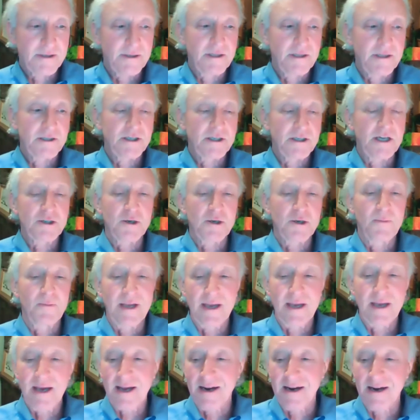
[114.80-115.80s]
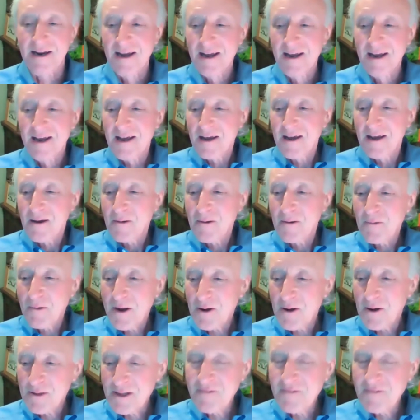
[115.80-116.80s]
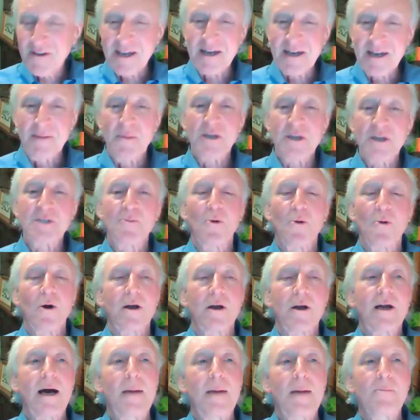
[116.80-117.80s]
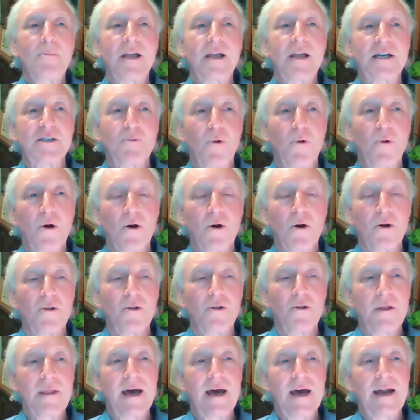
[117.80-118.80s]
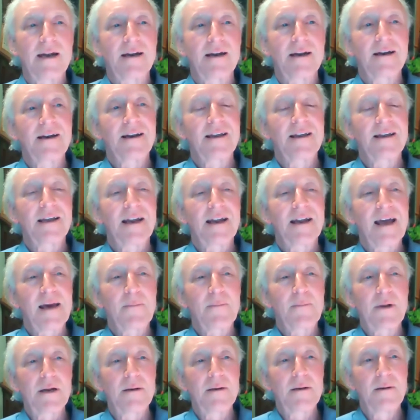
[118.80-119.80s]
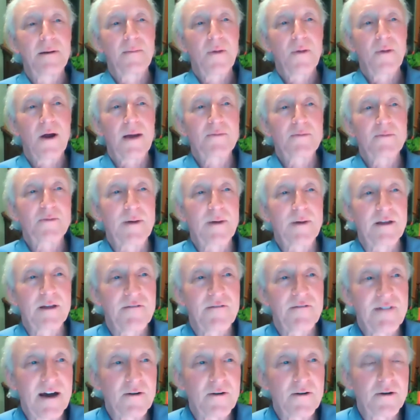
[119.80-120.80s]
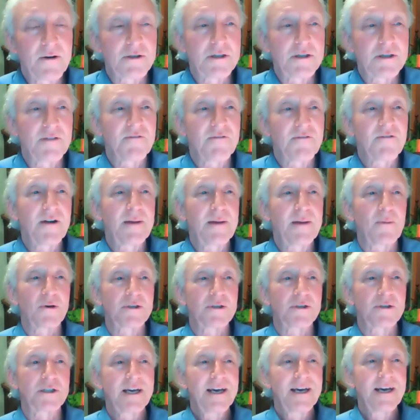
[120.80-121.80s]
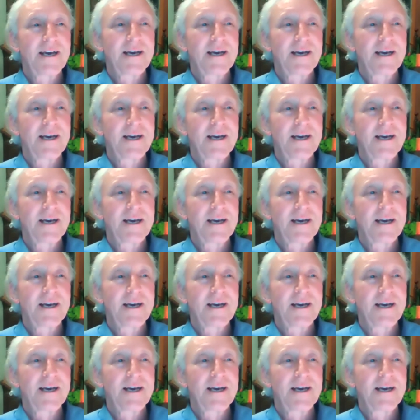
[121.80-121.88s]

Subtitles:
session began, we are living in a much more complex world than that inhabited perhaps by the founders, the framers.